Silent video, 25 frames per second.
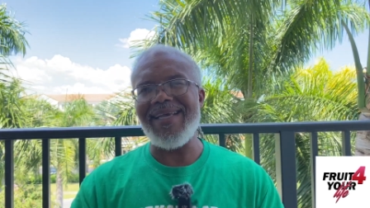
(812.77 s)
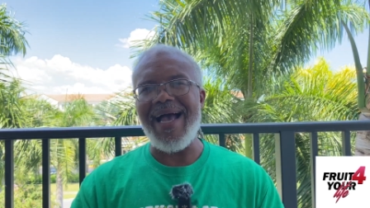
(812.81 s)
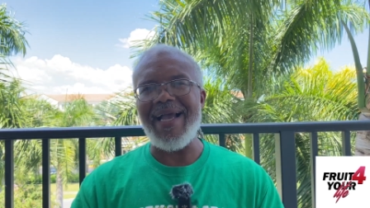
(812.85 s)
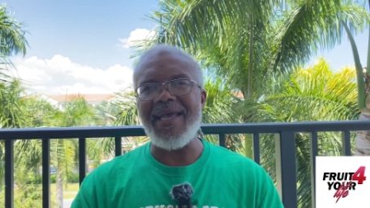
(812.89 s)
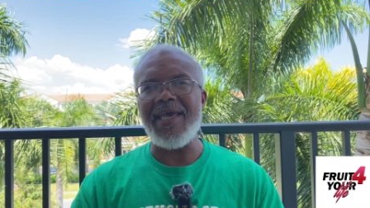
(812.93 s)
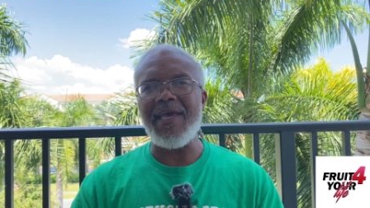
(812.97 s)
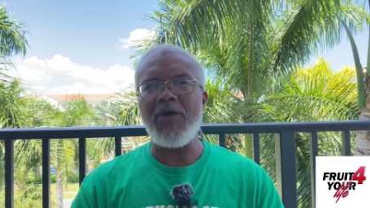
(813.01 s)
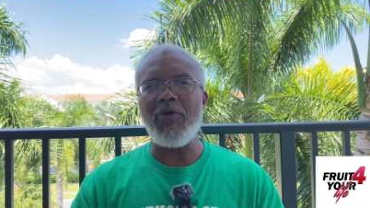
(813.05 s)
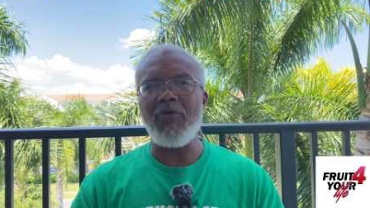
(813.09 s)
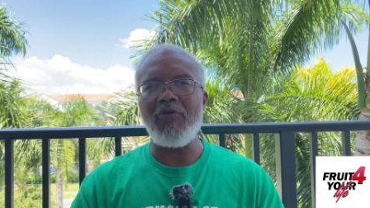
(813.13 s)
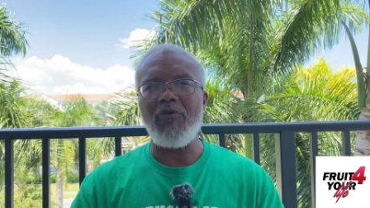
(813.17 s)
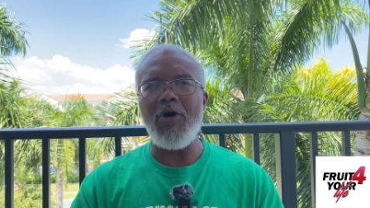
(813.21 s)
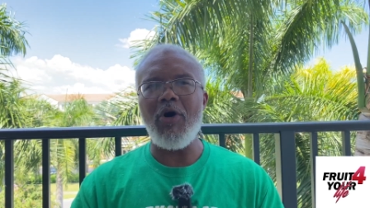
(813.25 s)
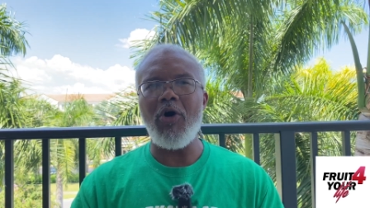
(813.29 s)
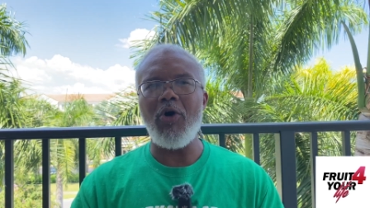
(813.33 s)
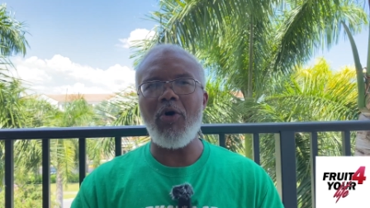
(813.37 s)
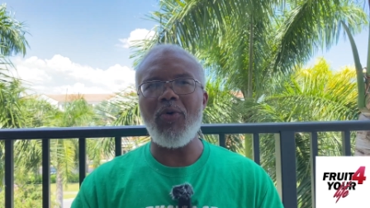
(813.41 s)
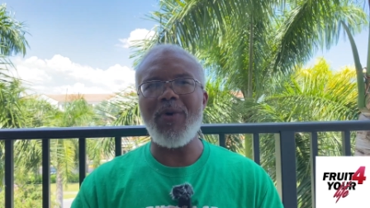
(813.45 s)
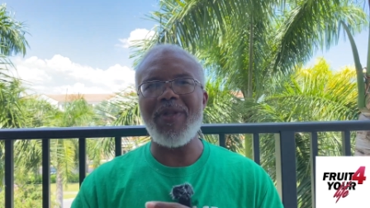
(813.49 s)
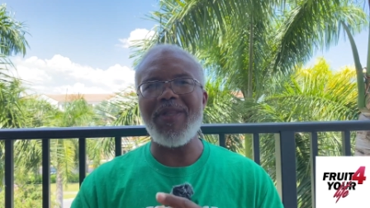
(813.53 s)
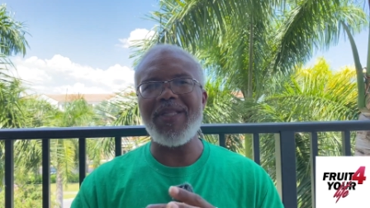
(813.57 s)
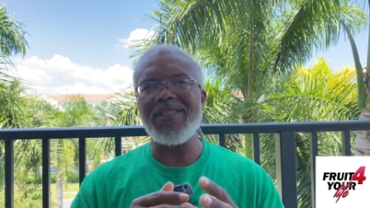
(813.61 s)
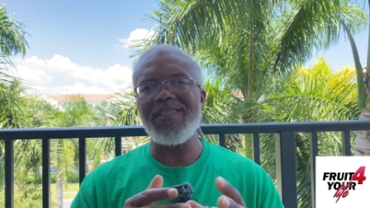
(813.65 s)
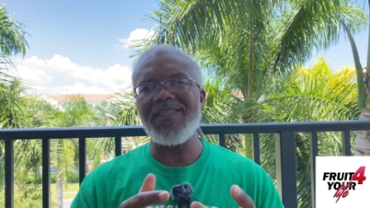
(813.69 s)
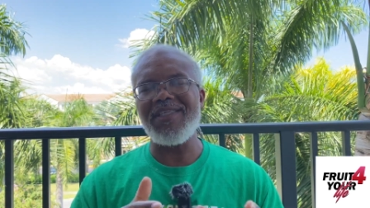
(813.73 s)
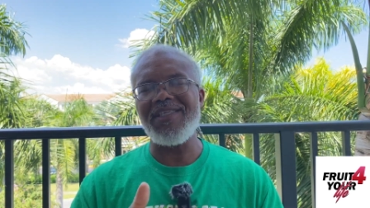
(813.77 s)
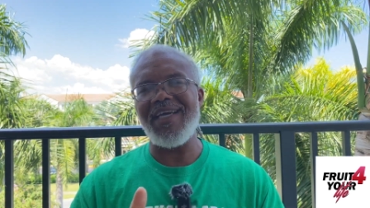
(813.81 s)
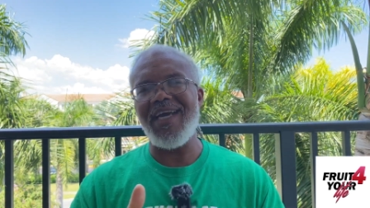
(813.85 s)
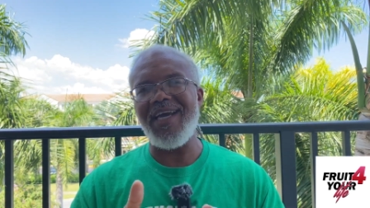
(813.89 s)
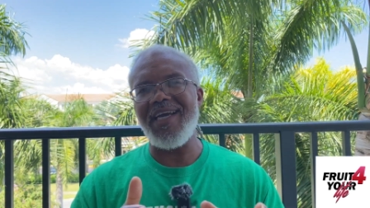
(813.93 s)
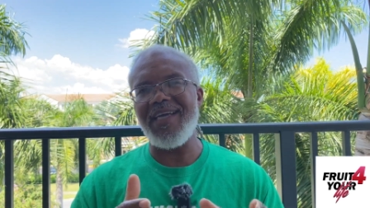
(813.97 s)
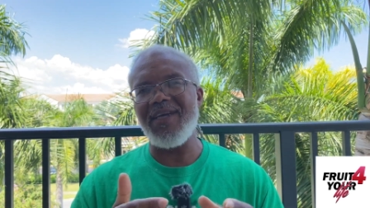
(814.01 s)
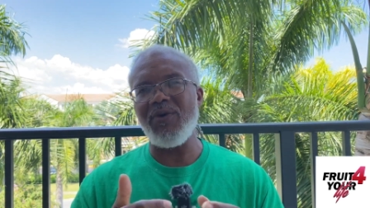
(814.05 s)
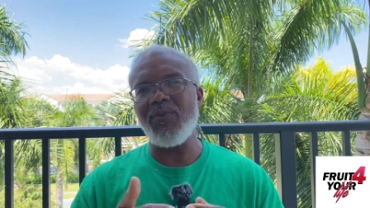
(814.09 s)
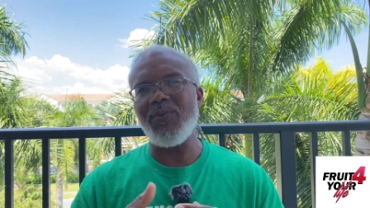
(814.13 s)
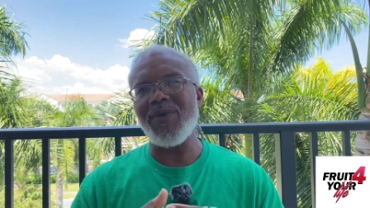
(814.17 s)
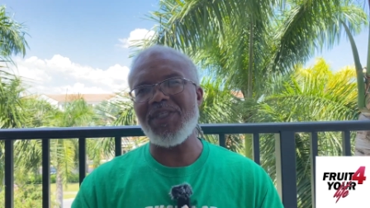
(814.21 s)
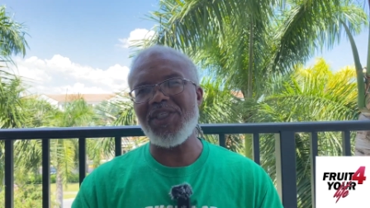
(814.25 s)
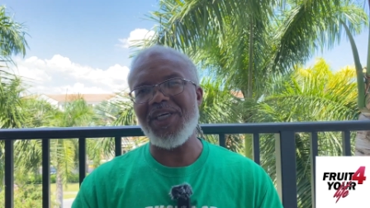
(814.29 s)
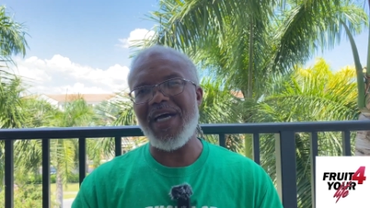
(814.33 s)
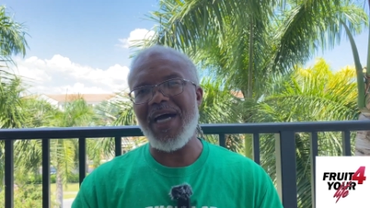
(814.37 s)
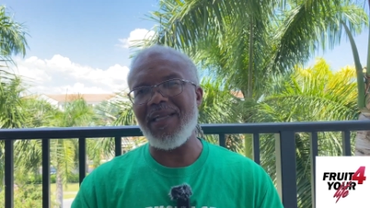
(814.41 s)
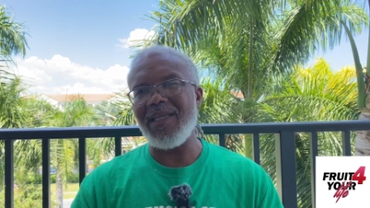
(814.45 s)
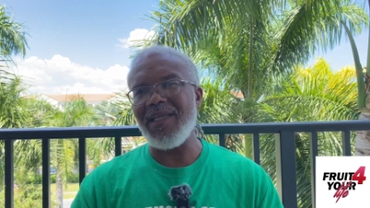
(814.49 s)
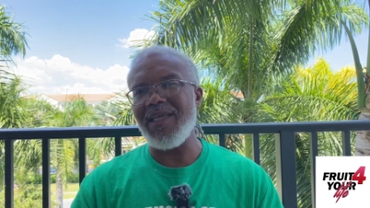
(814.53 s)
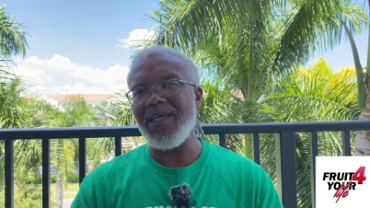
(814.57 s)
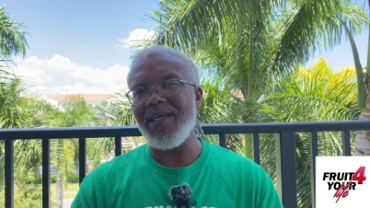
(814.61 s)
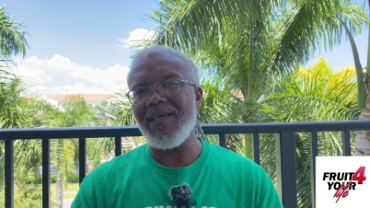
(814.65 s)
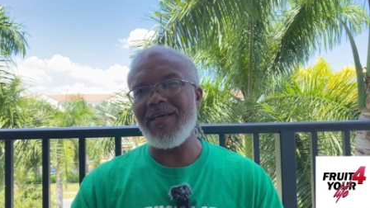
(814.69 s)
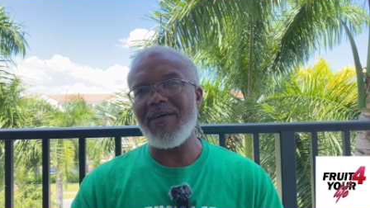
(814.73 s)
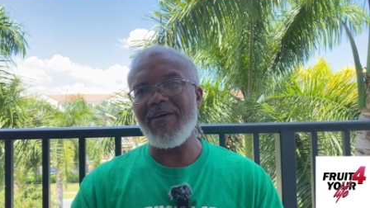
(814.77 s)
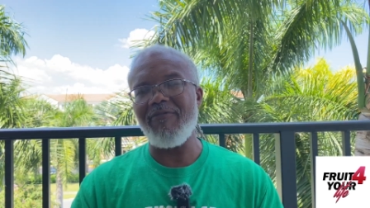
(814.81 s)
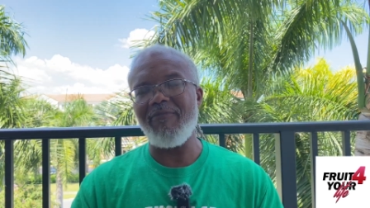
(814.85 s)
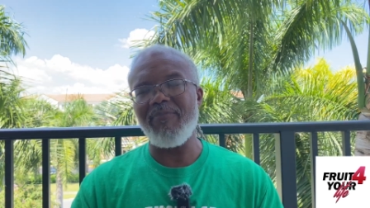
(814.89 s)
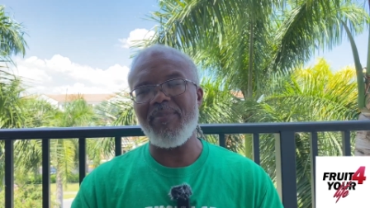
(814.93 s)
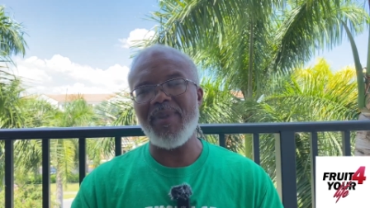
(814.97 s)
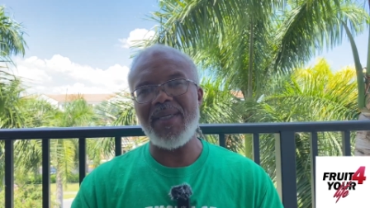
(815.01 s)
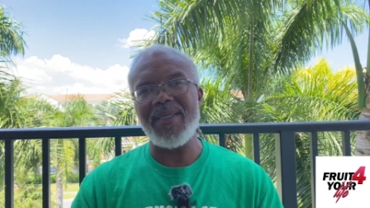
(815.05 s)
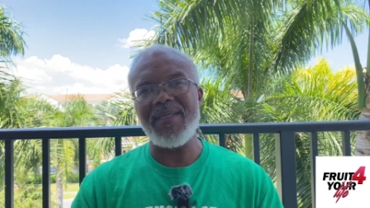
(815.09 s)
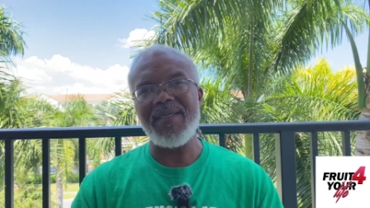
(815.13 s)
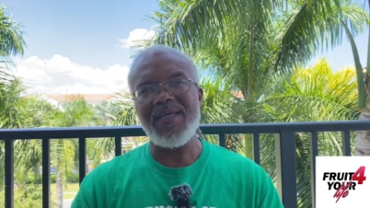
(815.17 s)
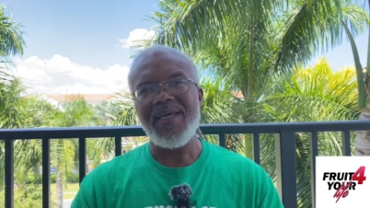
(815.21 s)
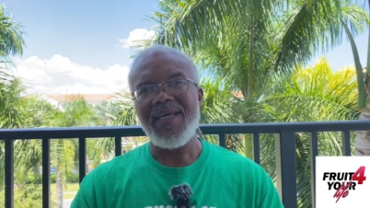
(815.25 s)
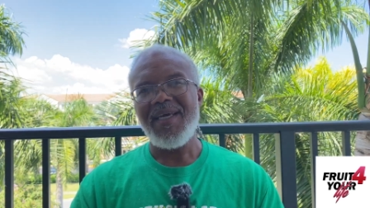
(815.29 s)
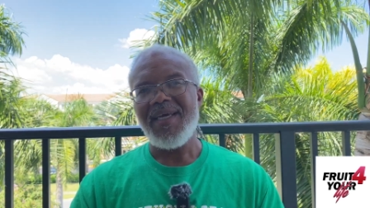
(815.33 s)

I can grow in the state in which I live, but